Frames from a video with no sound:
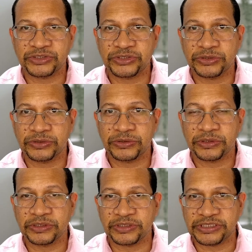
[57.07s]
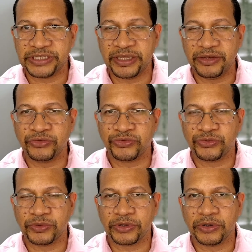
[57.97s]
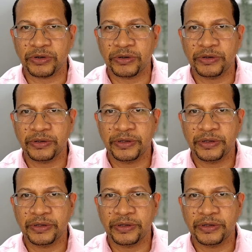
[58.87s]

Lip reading: to continue to occur.